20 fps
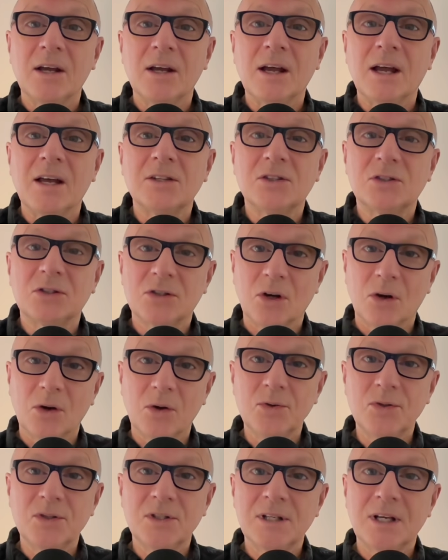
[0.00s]
As
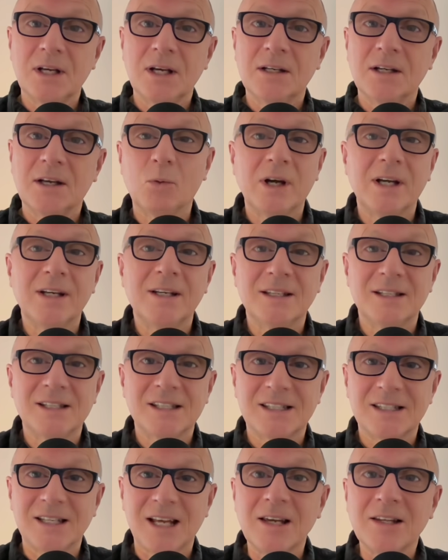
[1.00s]
Joe said, well, he didn't
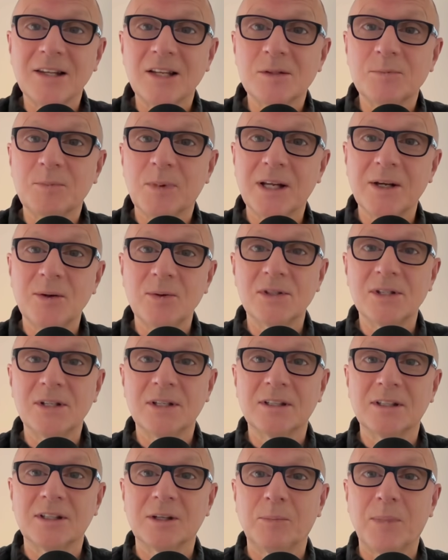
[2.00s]
say this, but he was
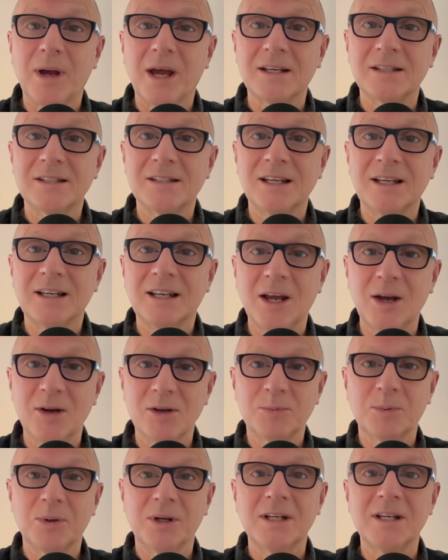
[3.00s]
sitting in the back seat. He
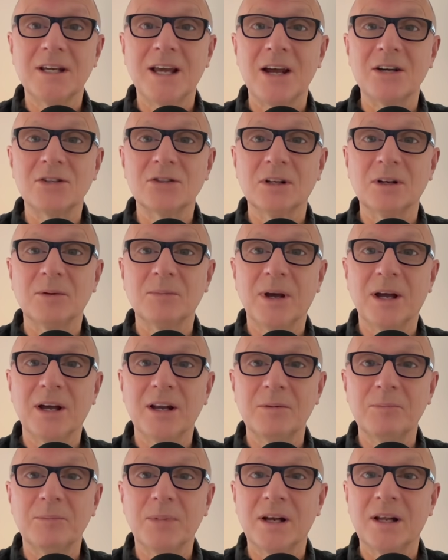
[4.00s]
was pretty casual
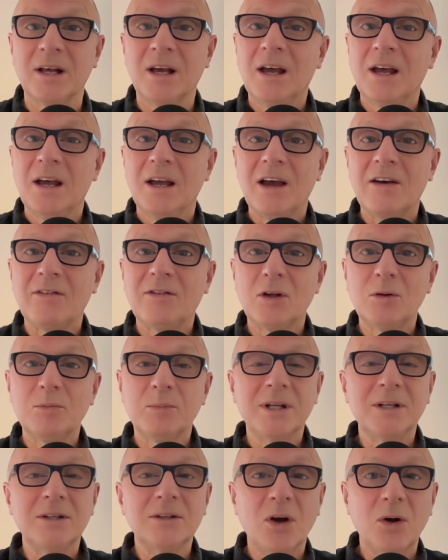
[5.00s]
about it. But if there had
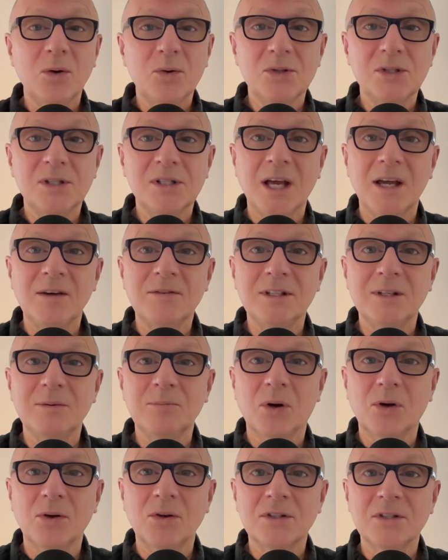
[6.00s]
been no safety
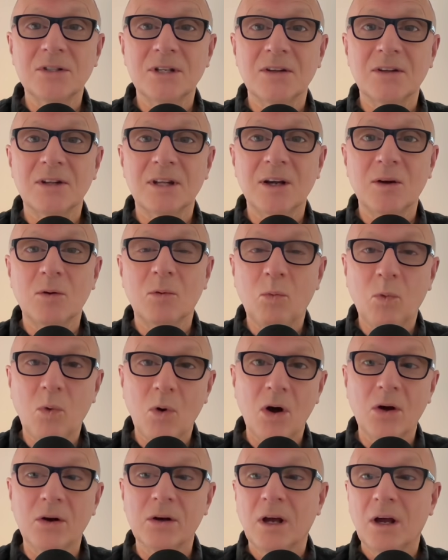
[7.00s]
monitor there,
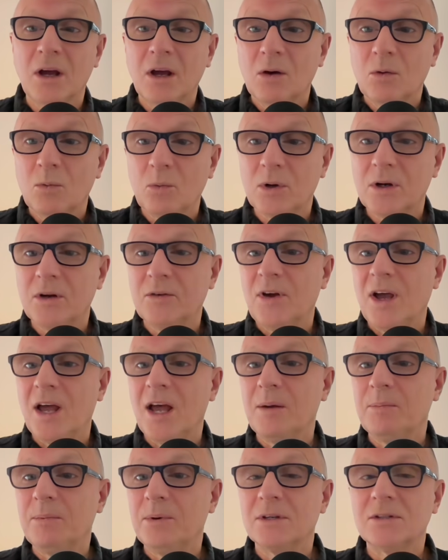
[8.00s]
what would have
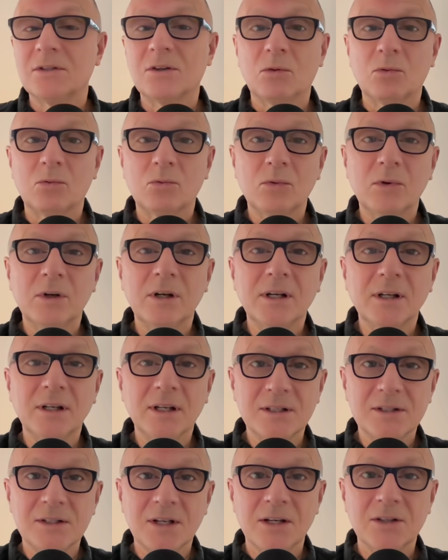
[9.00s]
happened? A
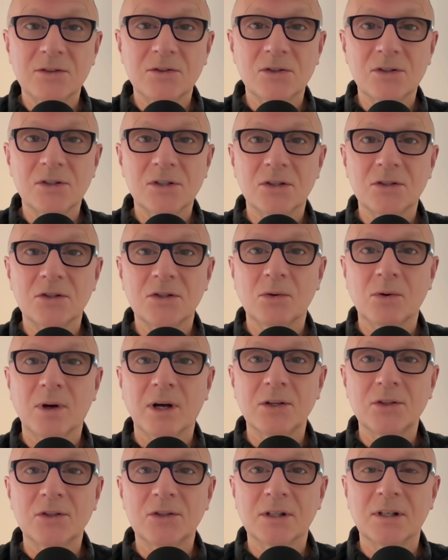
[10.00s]
really dangerous
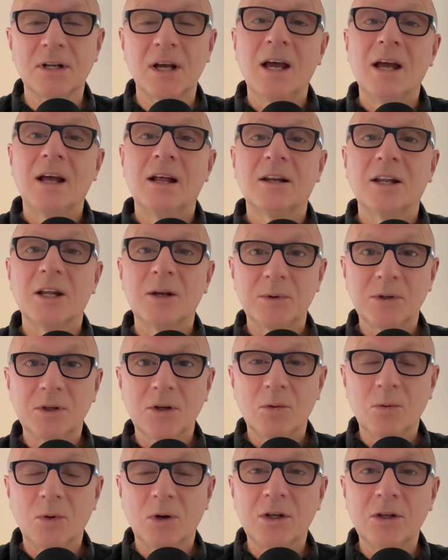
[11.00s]
situation. Let me
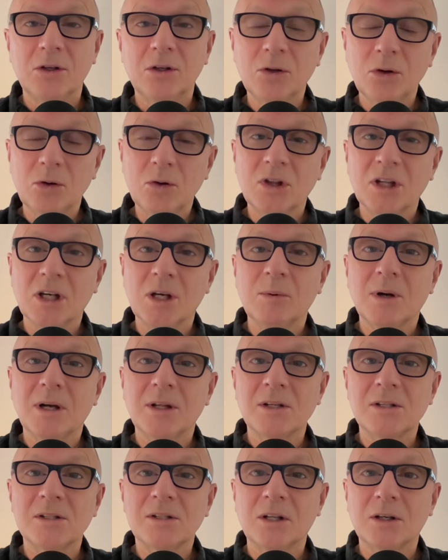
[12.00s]
know what you think
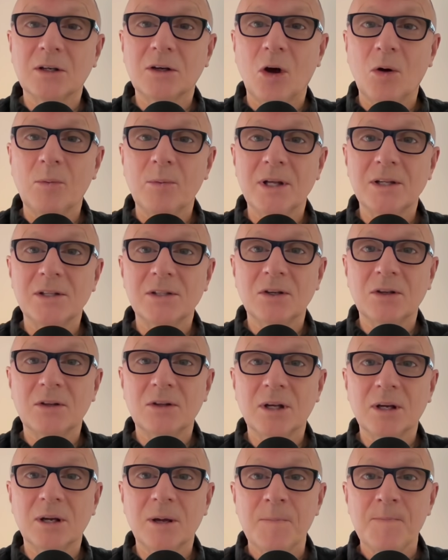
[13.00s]
about this in the comments. Do you
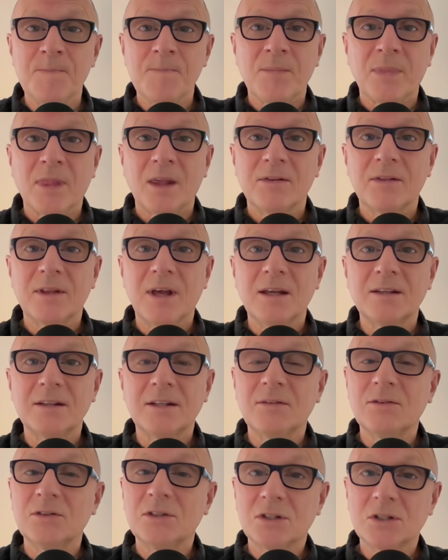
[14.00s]
think that
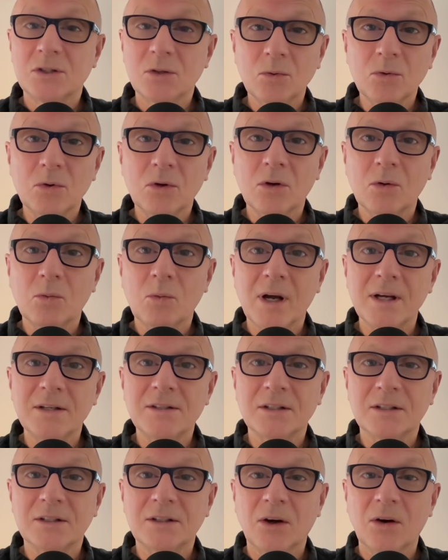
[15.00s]
they've still got a way
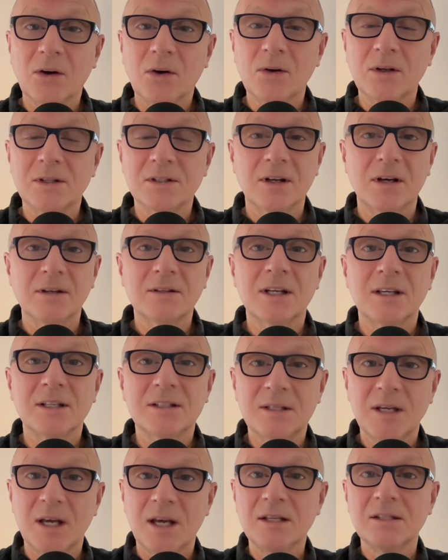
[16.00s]
to go? It's like they're
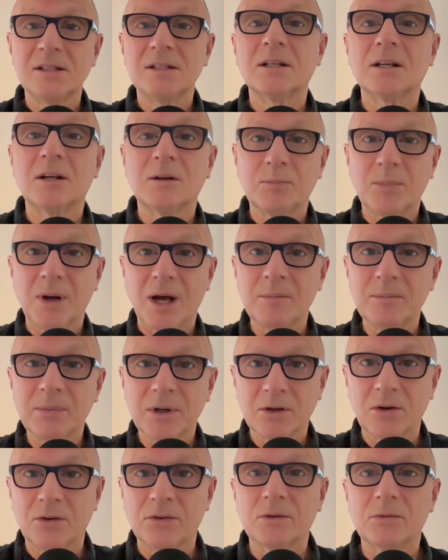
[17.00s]
testing in
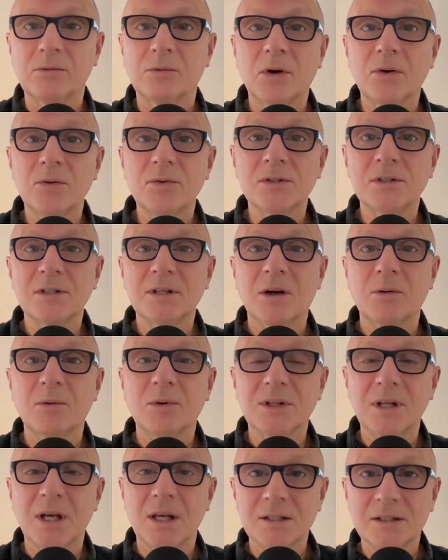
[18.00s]
public on the roads now
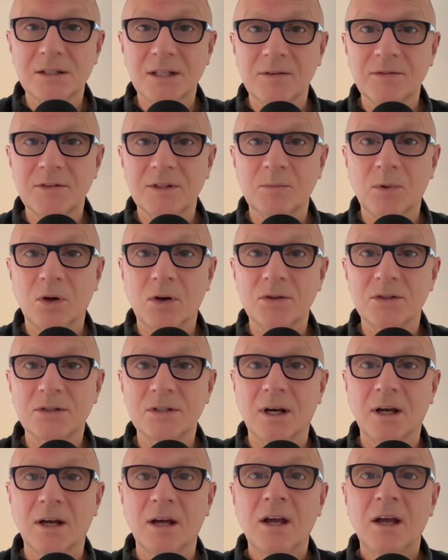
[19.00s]
with that safety
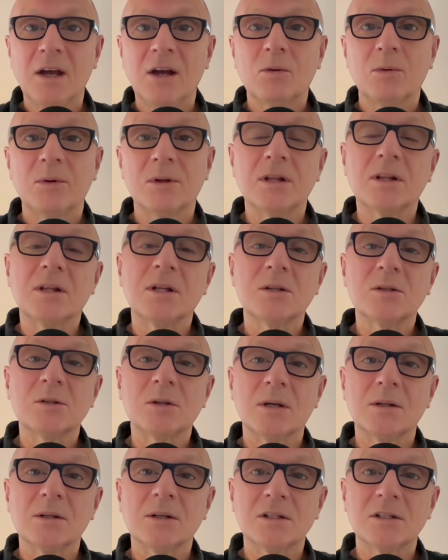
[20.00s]
monitor when things
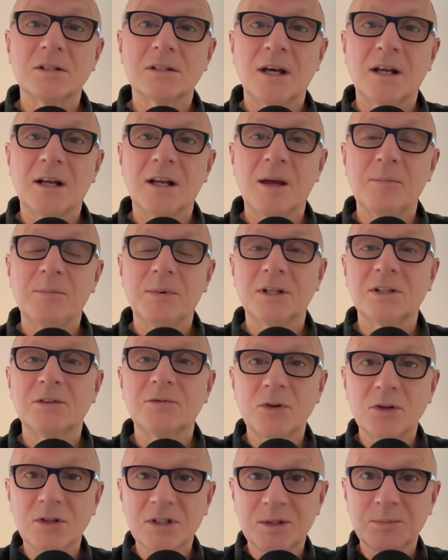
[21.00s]
like this start happening. It's
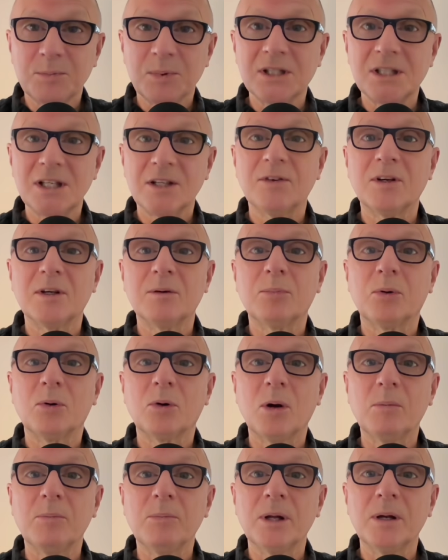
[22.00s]
a very specific
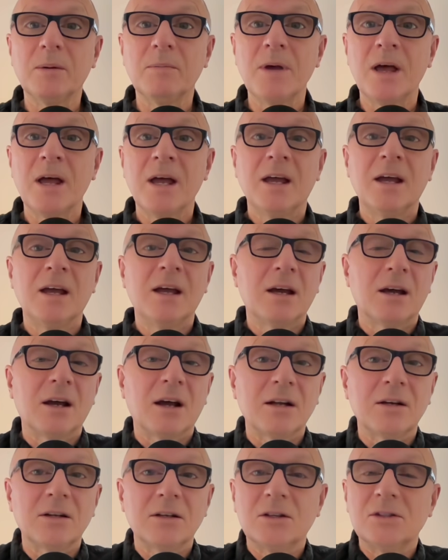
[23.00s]
problem,
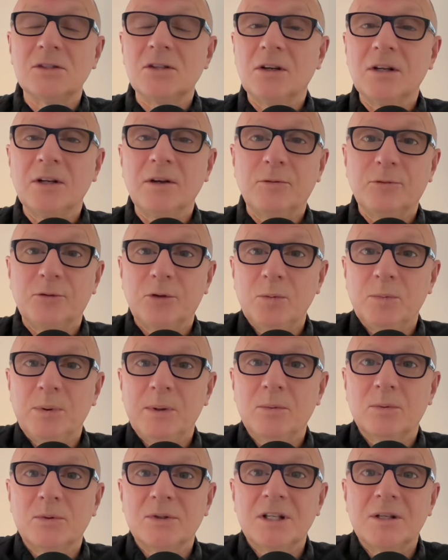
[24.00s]
and there's only a few
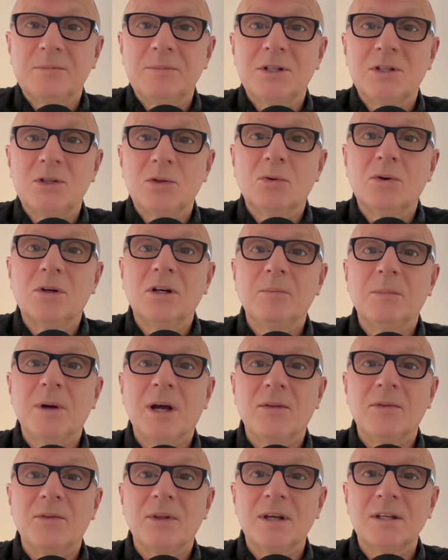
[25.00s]
people who seem to be talking
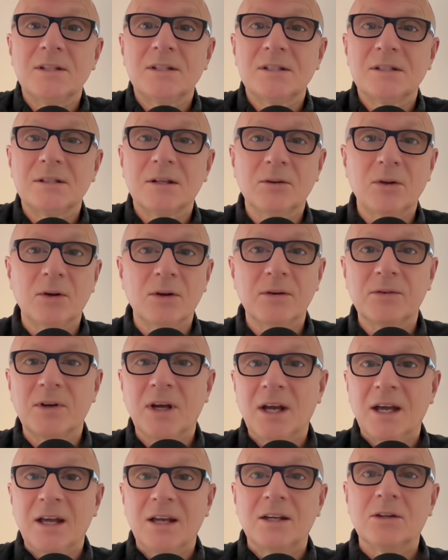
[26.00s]
about this. There's a lot of,
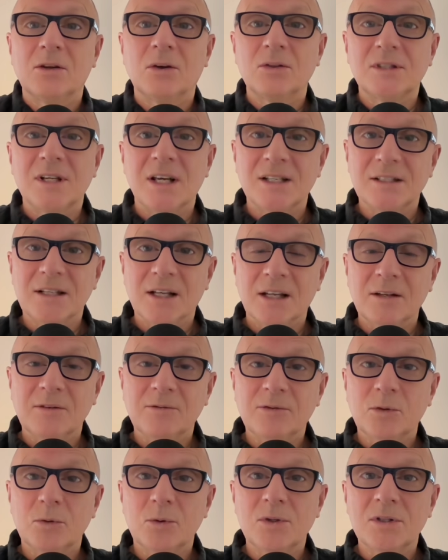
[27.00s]
you know, Tesla
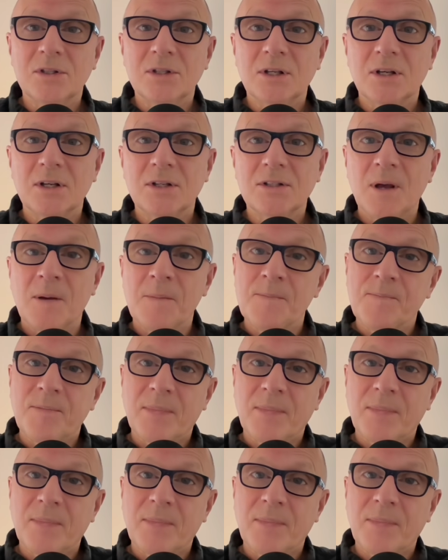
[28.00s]
influencers